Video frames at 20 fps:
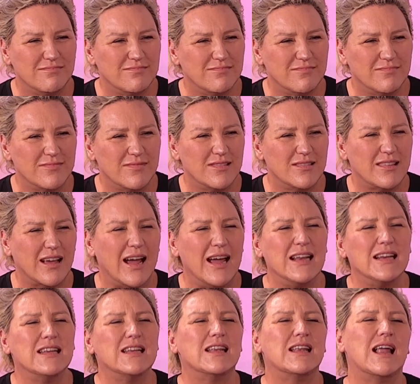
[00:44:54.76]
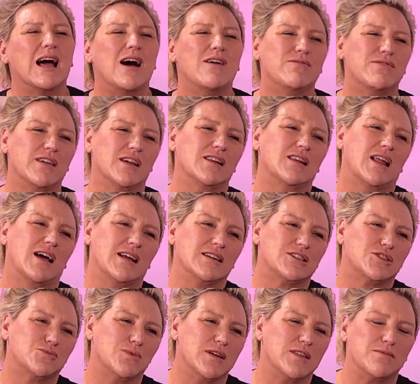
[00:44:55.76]
They do. They love they the do.
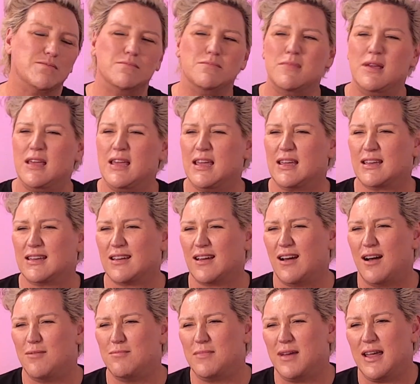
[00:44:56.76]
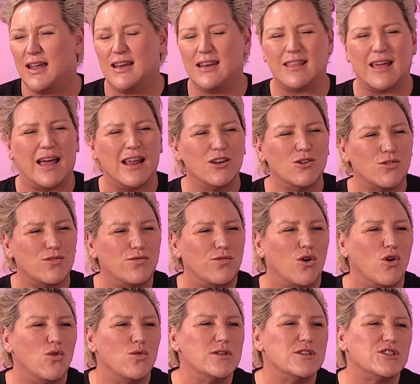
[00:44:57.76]
lunch with Mick. I mean, they look
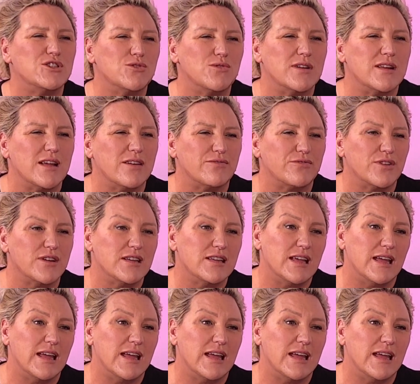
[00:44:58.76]
forward to it every